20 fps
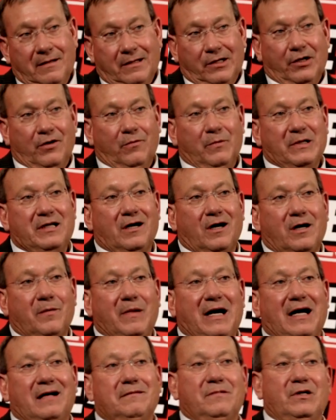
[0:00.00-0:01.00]
you know, we talk
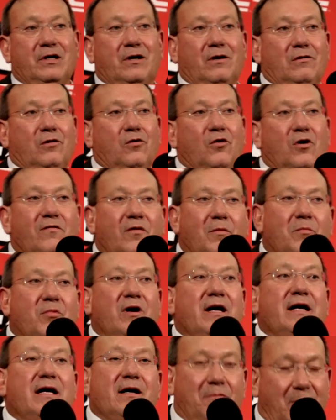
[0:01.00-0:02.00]
about, you know, Louisville
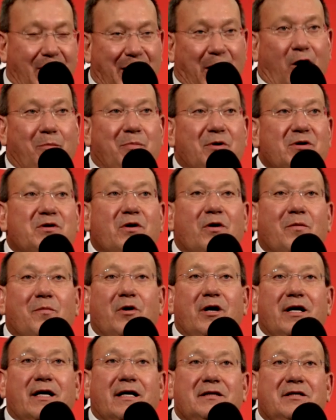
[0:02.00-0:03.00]
bringing it, Ray Harper's gonna
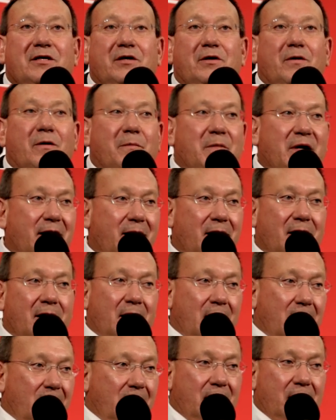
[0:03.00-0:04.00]
bring it, too. I mean,
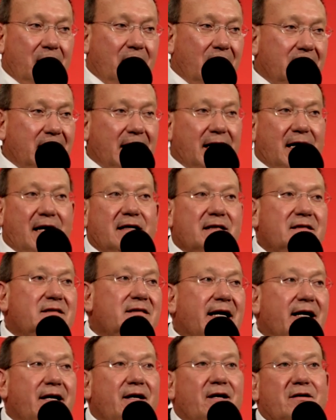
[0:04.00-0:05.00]
you know, I think I can
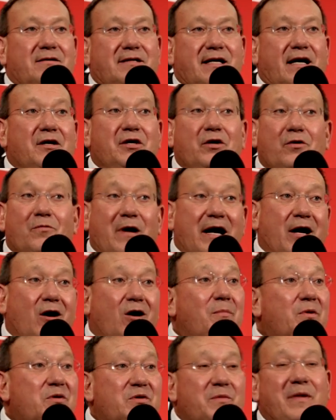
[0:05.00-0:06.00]
stand here and tell you Ray
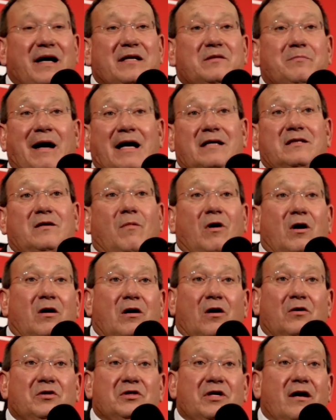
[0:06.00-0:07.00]
Harper's the best basketball
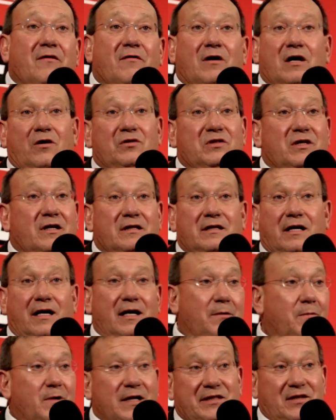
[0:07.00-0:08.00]
coach that ever coached at
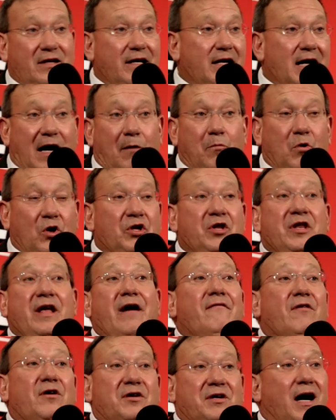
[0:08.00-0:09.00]
Kentucky Wesleyan. I will
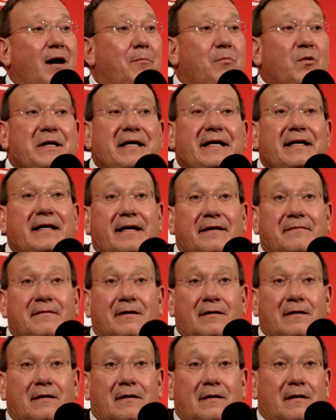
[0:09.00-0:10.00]
never top what he did.
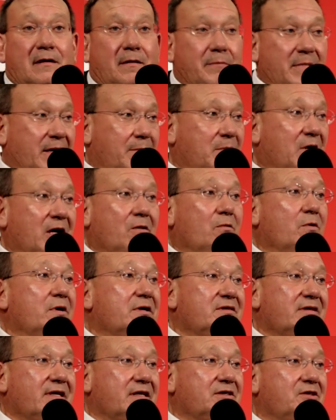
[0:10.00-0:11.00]
I mean, I'm not going to
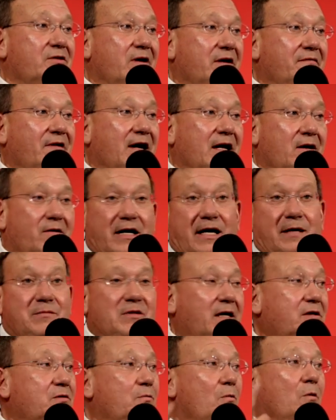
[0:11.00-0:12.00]
six straight final games.
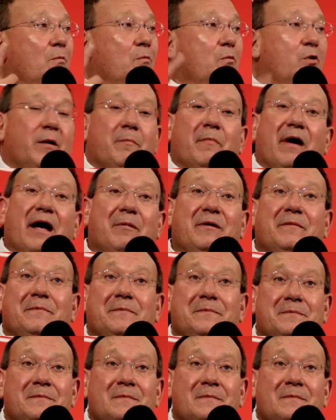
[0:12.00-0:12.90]
I just want one, baby.